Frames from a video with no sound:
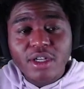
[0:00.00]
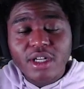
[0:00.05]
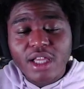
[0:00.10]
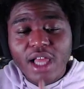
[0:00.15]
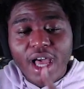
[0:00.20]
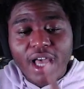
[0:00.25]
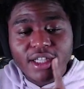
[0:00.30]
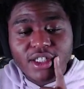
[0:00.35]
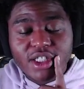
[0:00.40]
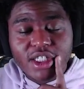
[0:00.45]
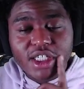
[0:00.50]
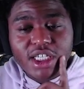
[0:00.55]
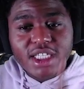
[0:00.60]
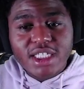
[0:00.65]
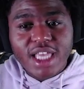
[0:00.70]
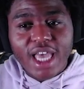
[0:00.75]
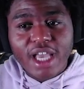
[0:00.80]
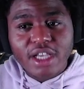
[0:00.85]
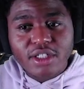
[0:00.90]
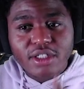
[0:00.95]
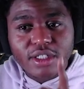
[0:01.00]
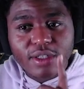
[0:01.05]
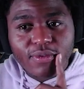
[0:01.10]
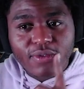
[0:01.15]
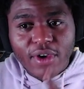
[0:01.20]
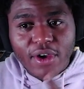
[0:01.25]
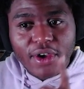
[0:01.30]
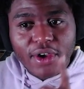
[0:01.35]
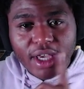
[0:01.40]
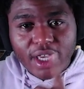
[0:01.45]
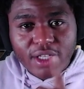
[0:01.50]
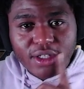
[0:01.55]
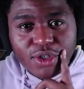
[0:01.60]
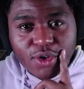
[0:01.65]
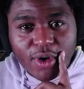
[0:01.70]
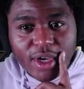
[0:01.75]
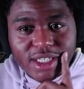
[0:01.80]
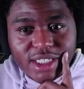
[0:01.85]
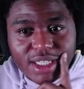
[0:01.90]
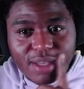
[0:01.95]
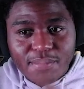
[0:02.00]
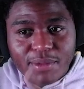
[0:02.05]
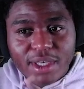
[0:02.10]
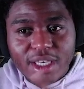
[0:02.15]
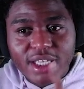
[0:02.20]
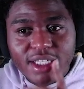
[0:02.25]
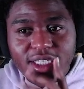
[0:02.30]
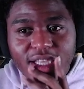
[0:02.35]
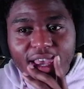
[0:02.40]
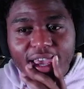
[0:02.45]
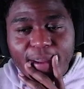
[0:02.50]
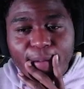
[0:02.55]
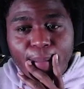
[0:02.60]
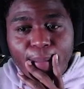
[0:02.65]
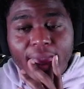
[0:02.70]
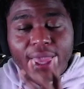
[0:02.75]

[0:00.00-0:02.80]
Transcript: lie, she's actually very interesting because, like,